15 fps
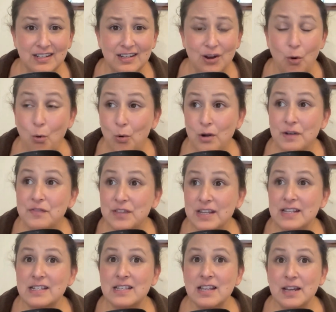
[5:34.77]
All of
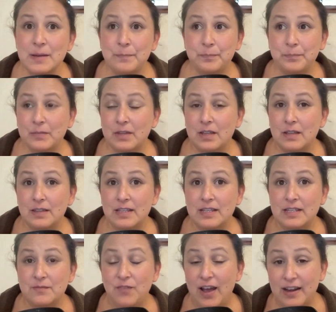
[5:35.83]
these
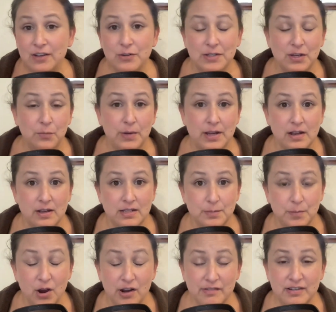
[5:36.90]
values that we are
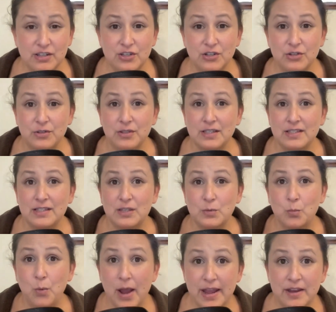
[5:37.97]
aspiring to, this
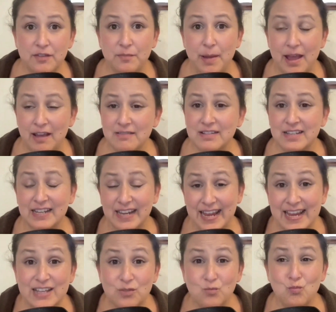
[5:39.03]
way of parenting,
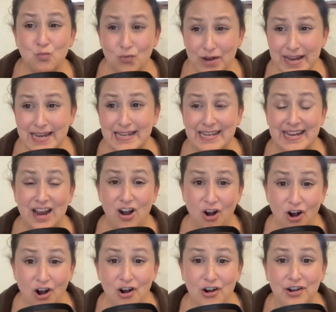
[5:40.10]
is really
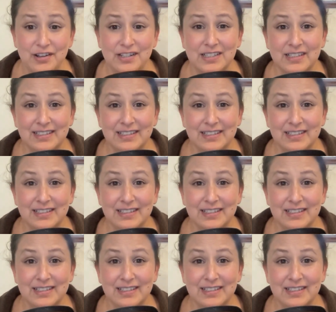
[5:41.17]
hard.